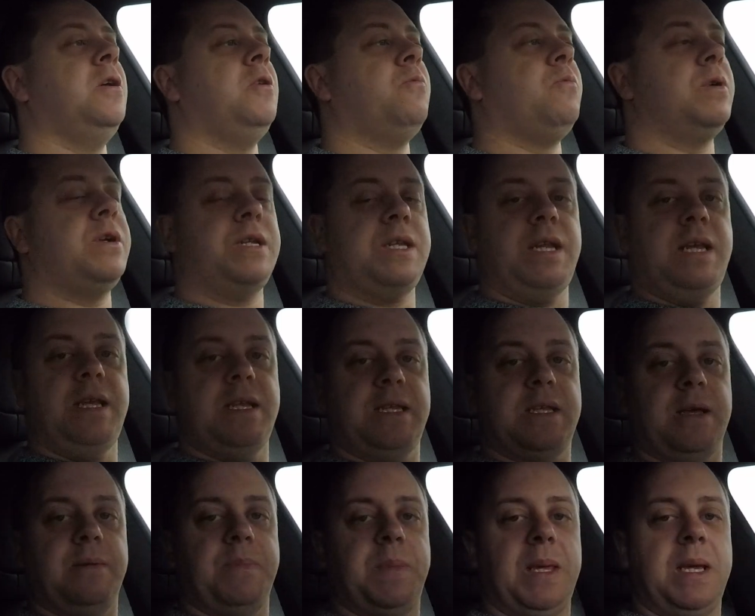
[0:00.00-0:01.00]
we're seeing
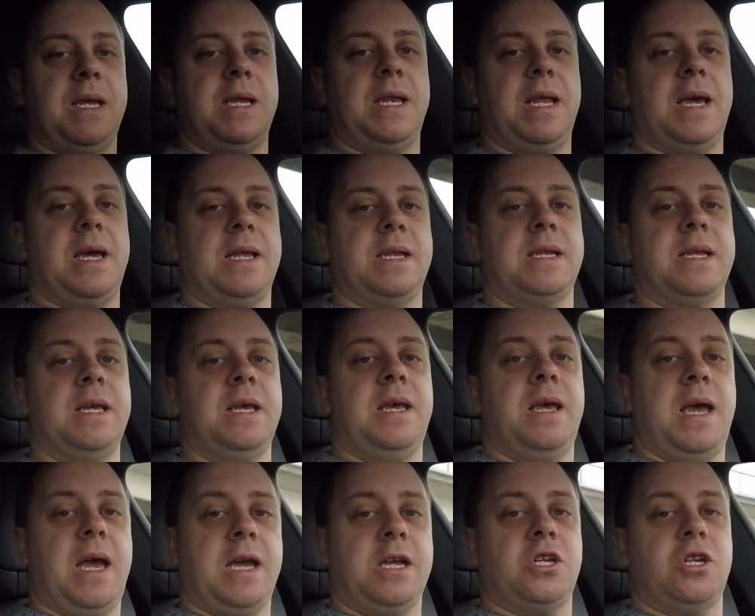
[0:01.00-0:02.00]
something that
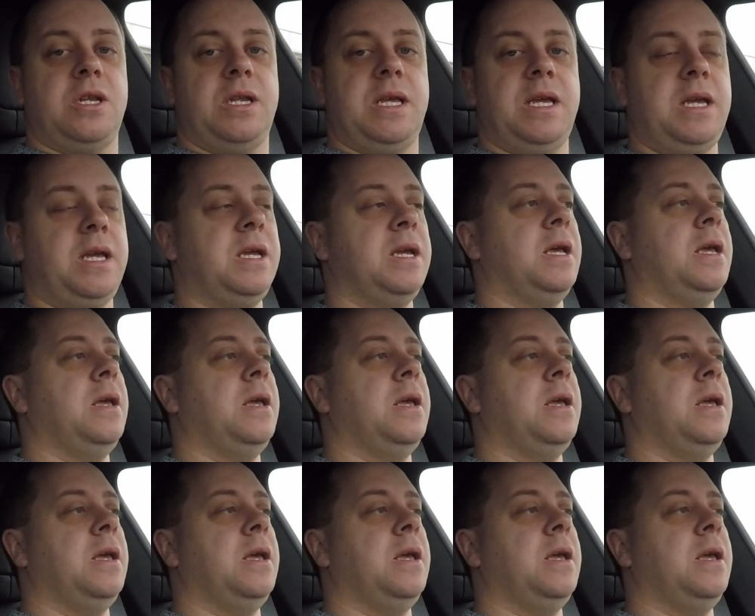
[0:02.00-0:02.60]
actually